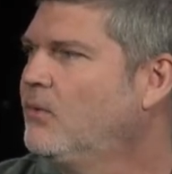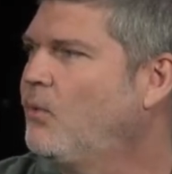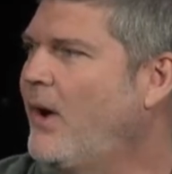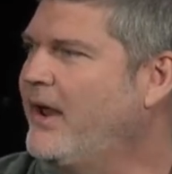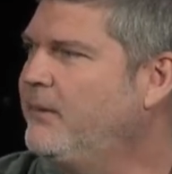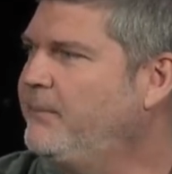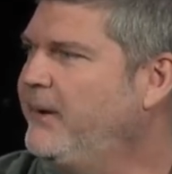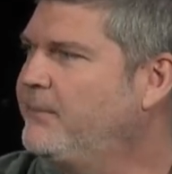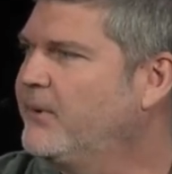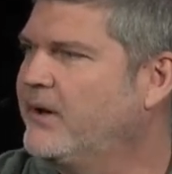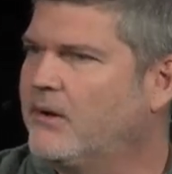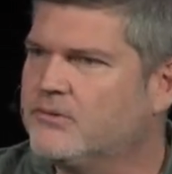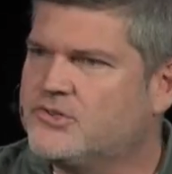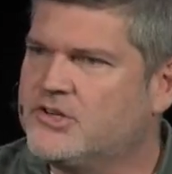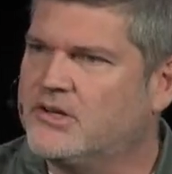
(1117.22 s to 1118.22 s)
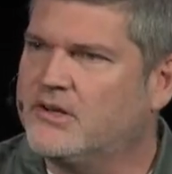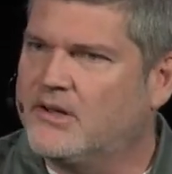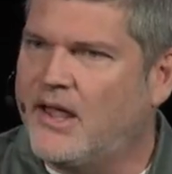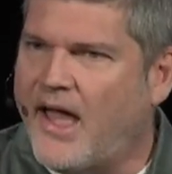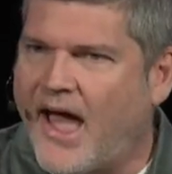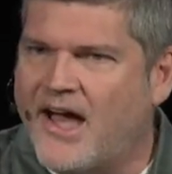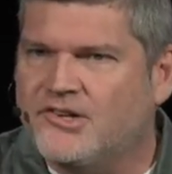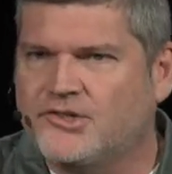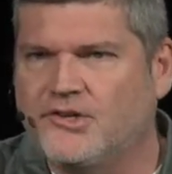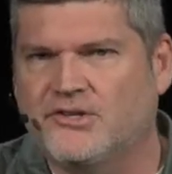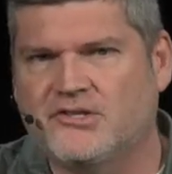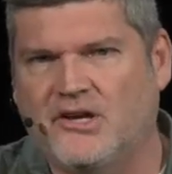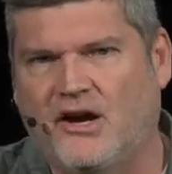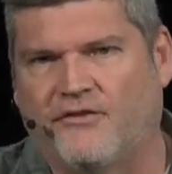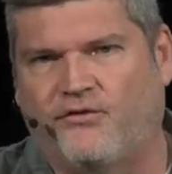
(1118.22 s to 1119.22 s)
Why do people, and I want you to ask
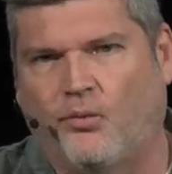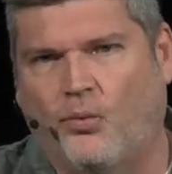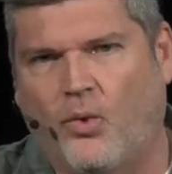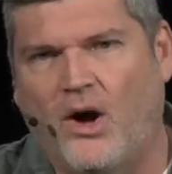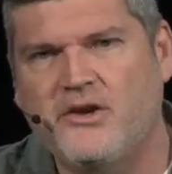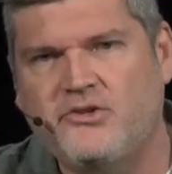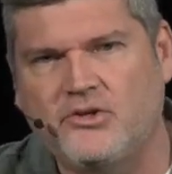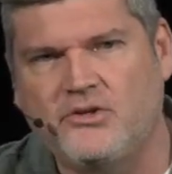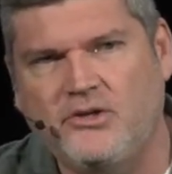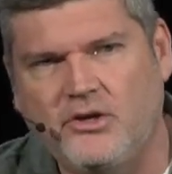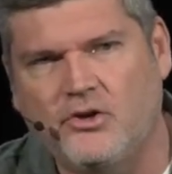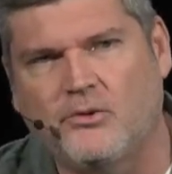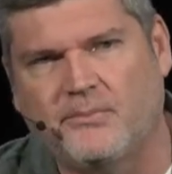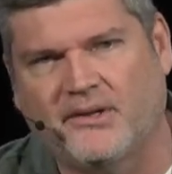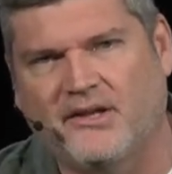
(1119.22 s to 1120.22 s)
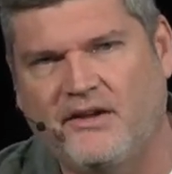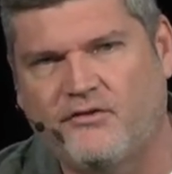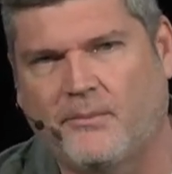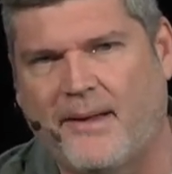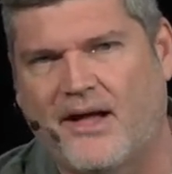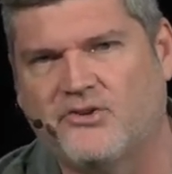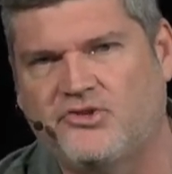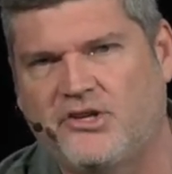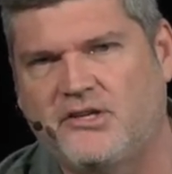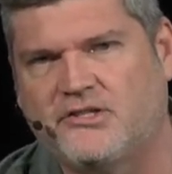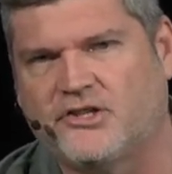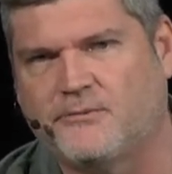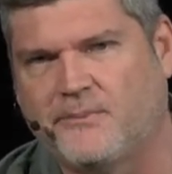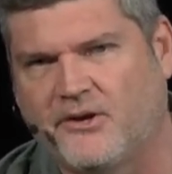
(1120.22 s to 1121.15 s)
yourself, what do you believe about Jesus?